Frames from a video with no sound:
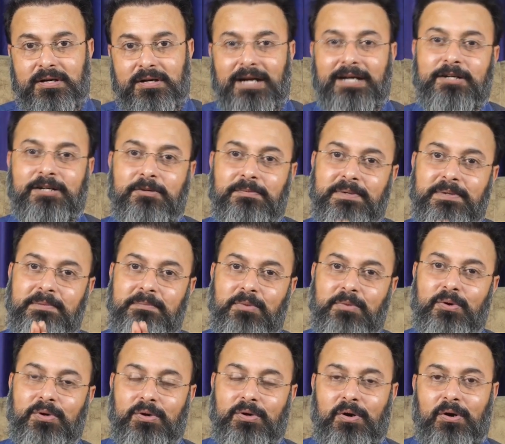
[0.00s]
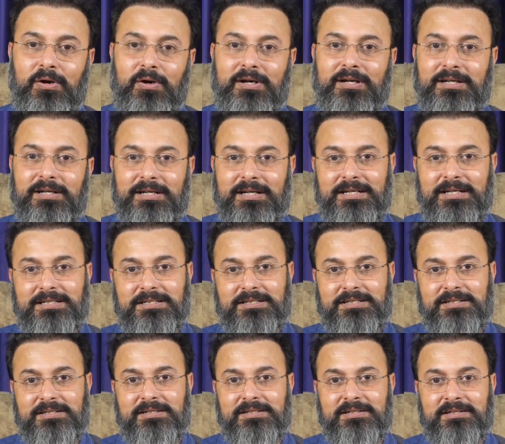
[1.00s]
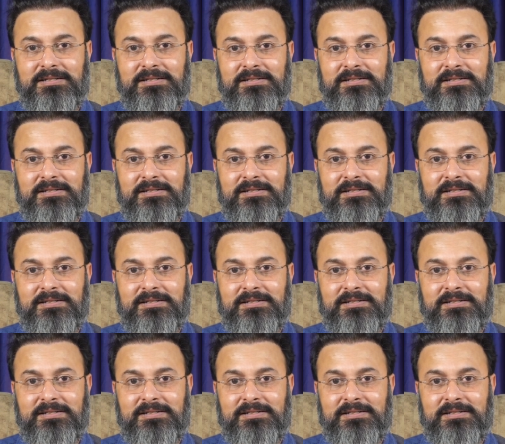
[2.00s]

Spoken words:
Try to be more organized.